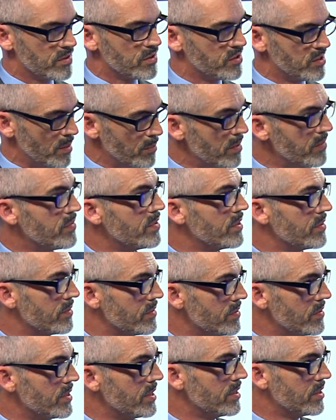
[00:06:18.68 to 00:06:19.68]
some of
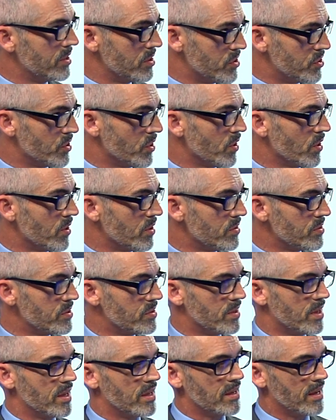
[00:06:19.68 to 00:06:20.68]
the concerns
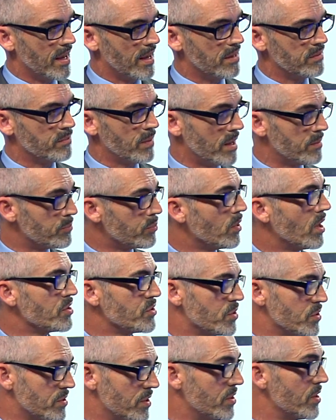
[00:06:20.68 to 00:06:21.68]
and
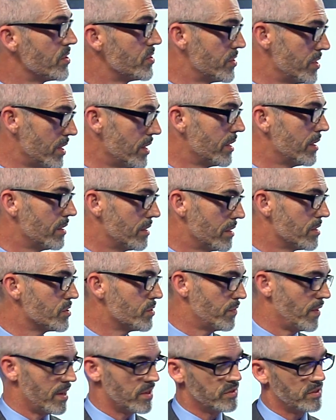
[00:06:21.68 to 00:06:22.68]
pressures that the city is
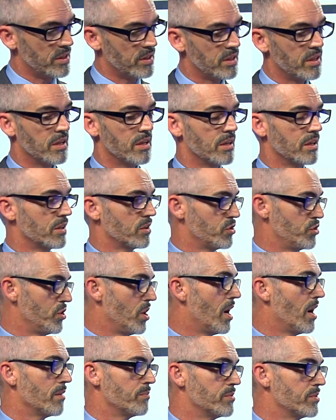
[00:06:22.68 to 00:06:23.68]
facing,
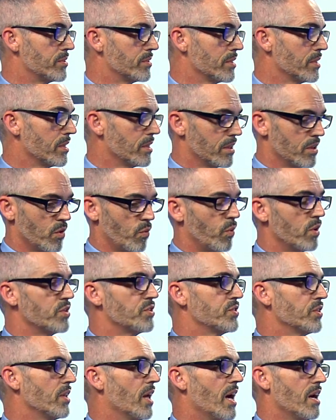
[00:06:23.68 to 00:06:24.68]
jobs. We
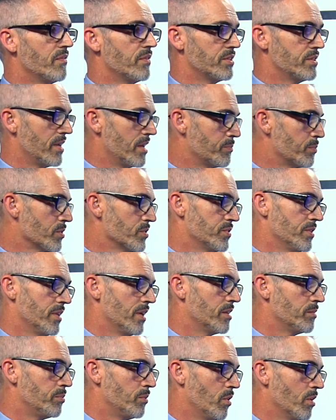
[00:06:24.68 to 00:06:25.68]
still have a 10%
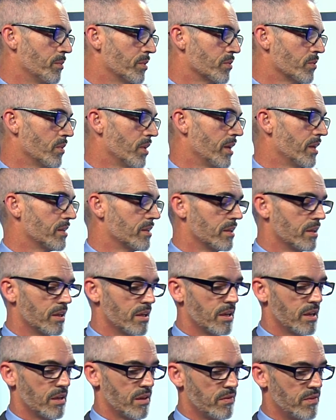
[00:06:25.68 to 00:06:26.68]
unemployment rate.
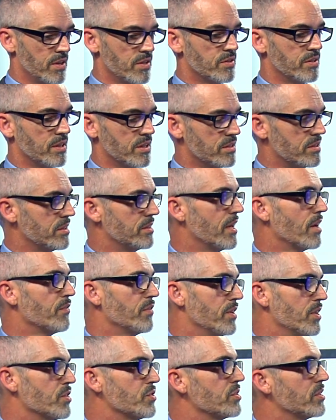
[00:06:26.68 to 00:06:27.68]
This is the
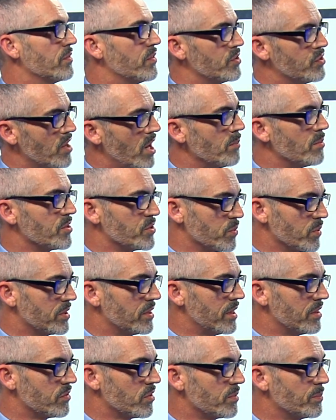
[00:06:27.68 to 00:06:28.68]
definition of a jobless
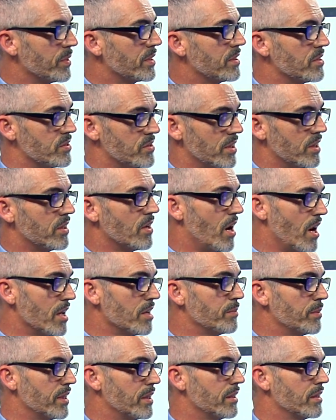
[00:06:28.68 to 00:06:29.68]
recovery because the
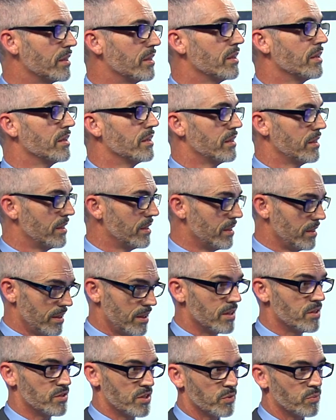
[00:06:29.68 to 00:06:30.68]
economy
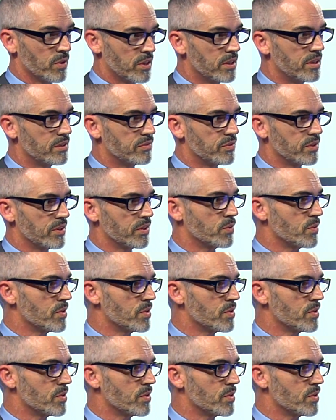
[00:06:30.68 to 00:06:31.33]
is in recovery. The